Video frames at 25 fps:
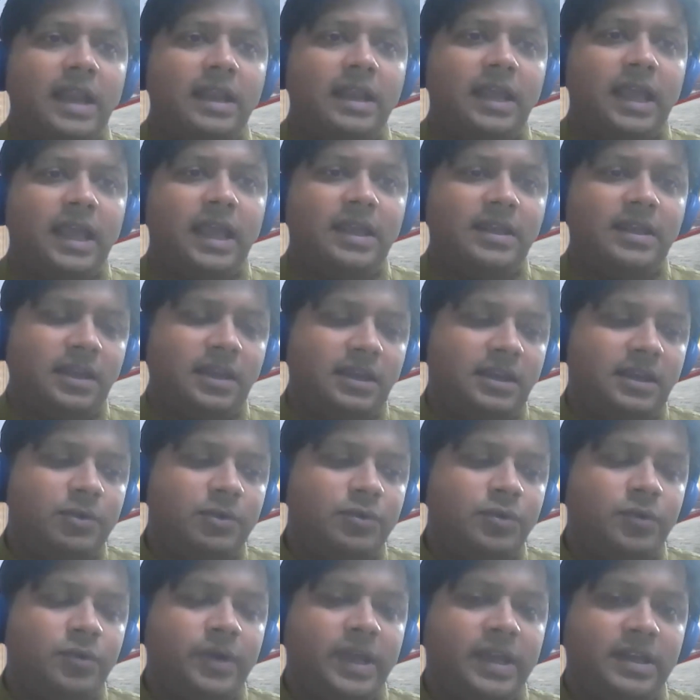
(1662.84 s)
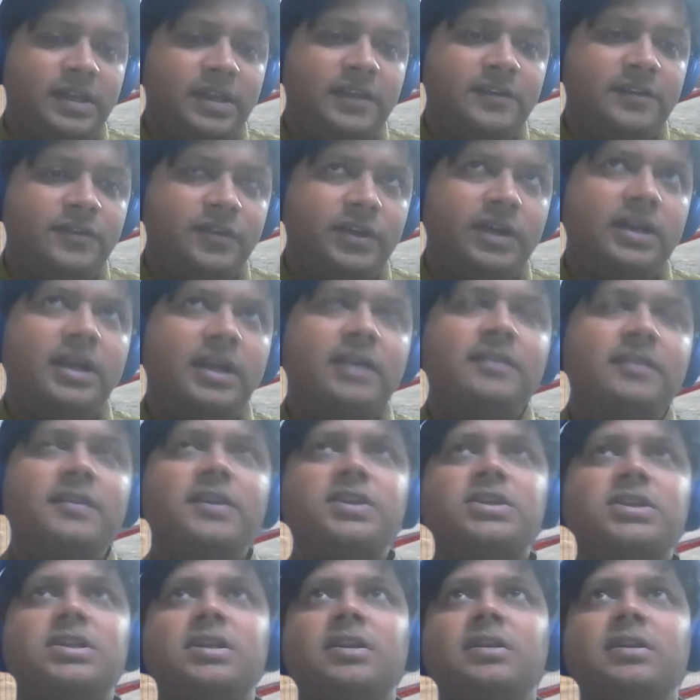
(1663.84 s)
and due to
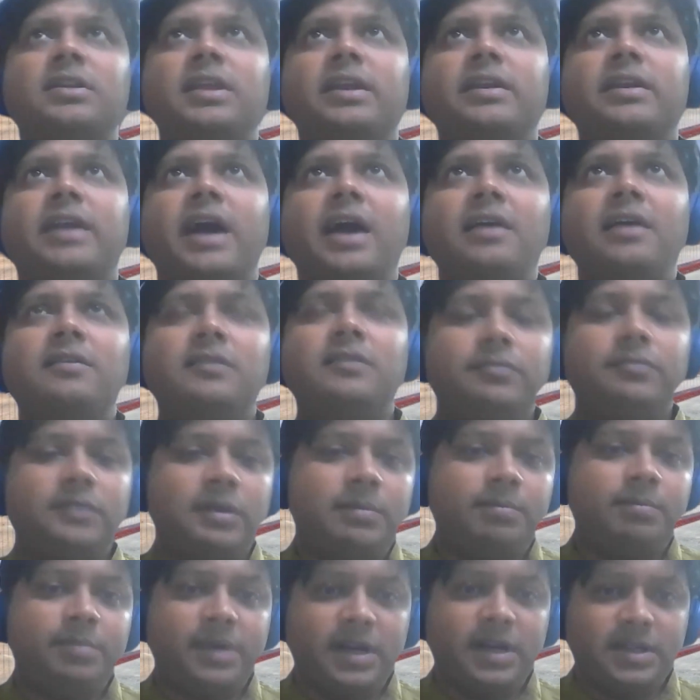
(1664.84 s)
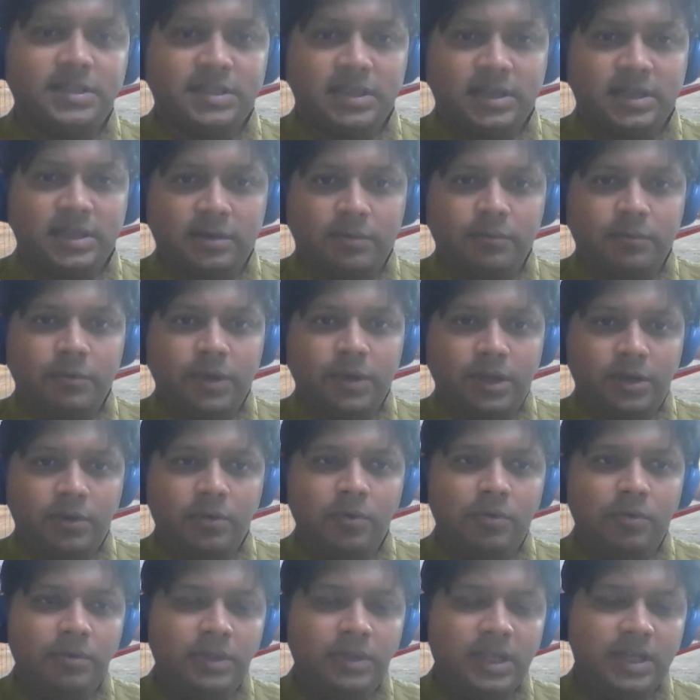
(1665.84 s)
industrialization, the rise of temperature, we
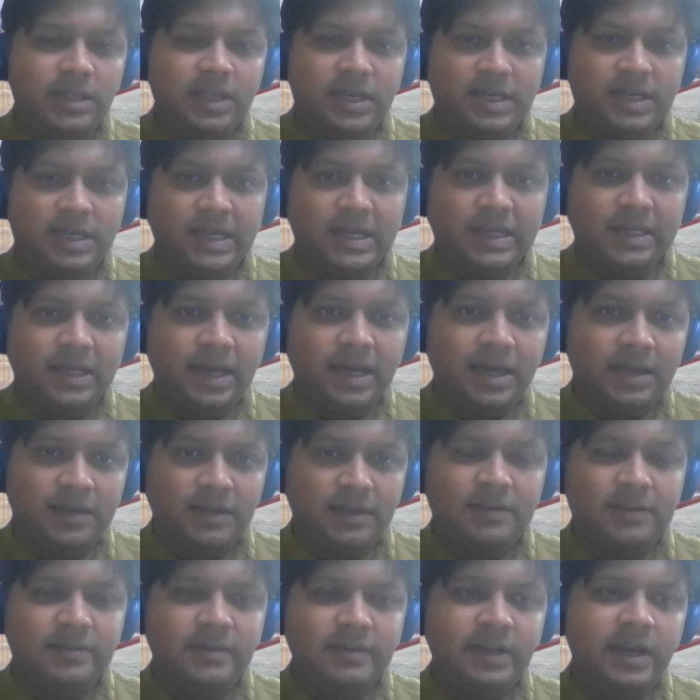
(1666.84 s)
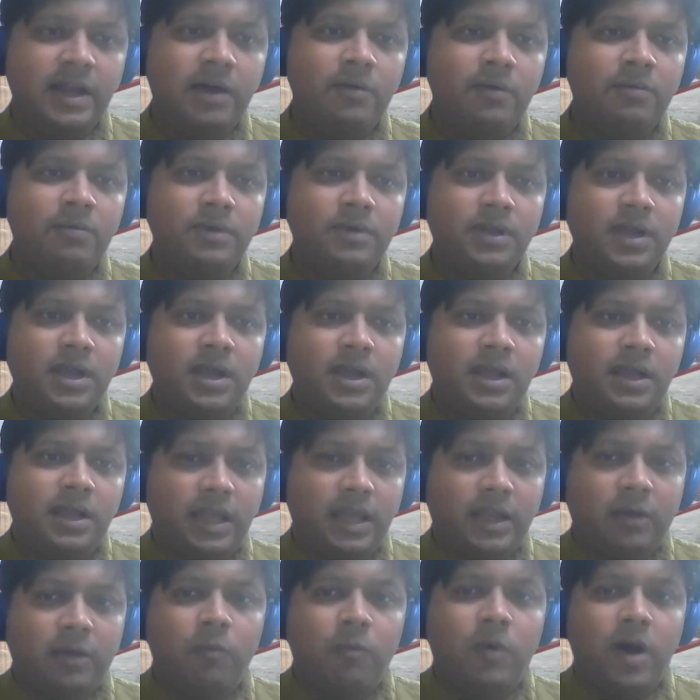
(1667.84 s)
know that the data is it's around
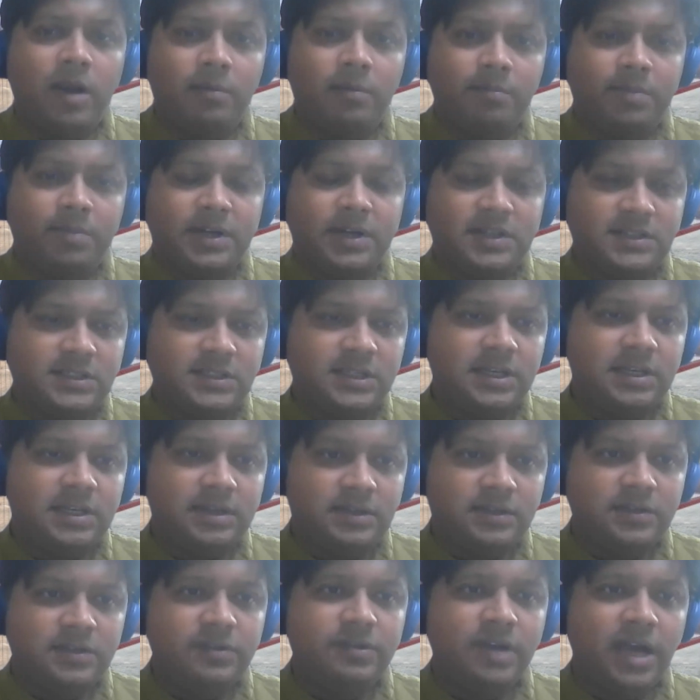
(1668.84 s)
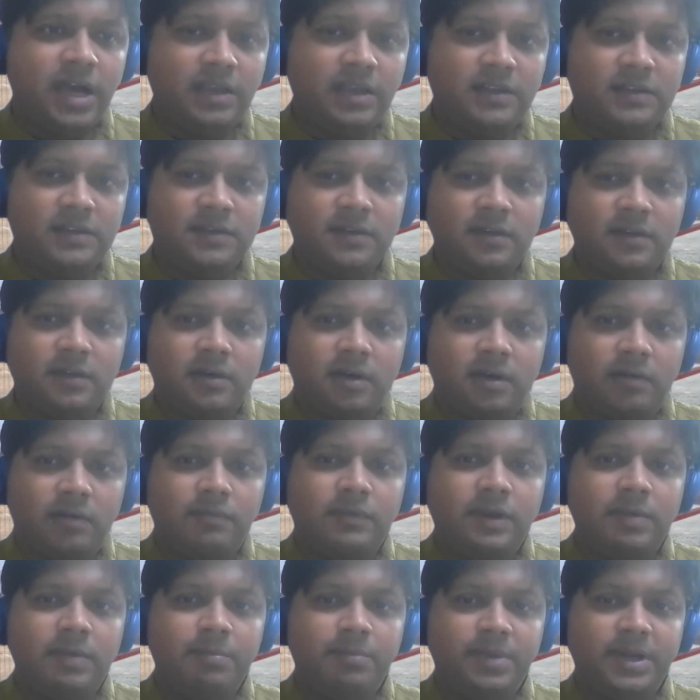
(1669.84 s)
like 1% rise
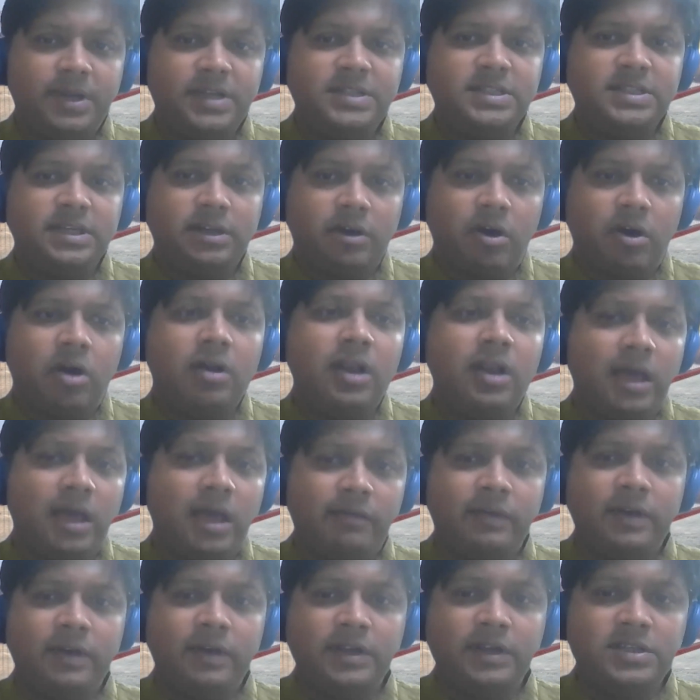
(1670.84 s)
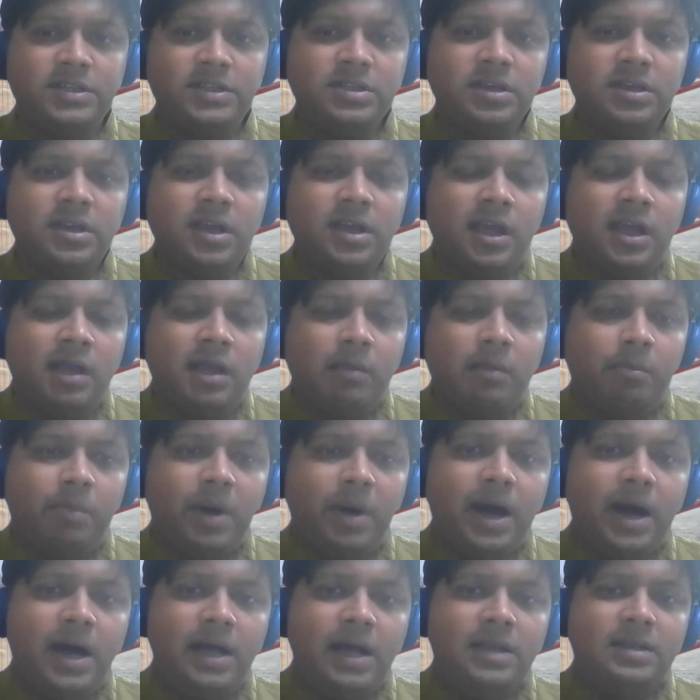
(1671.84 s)
of temperature on average.
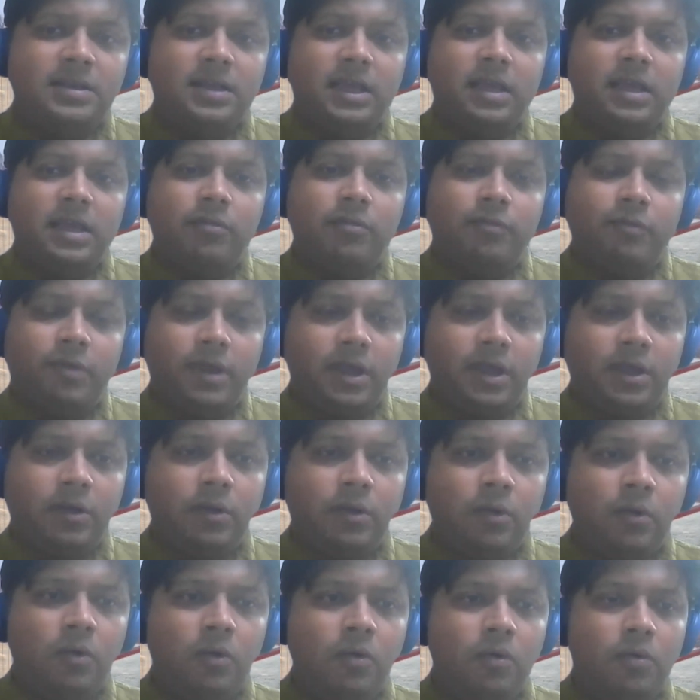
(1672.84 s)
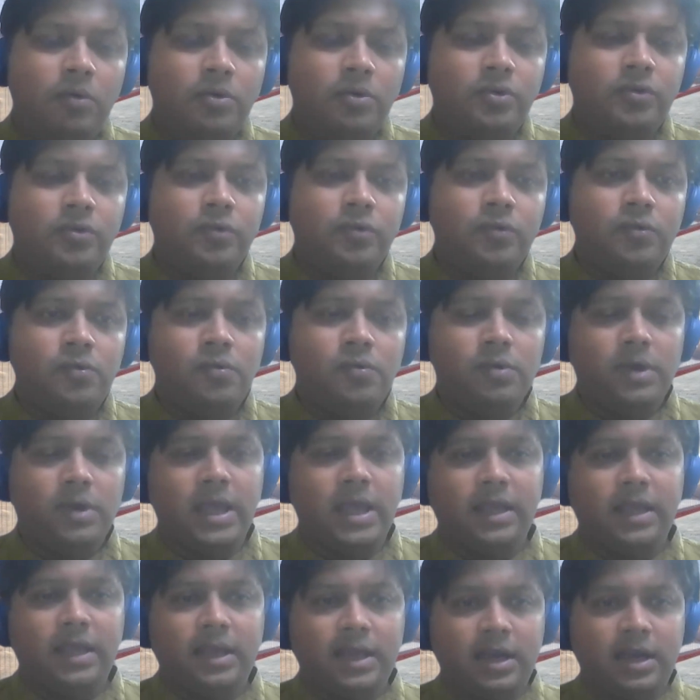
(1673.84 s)
But if we go to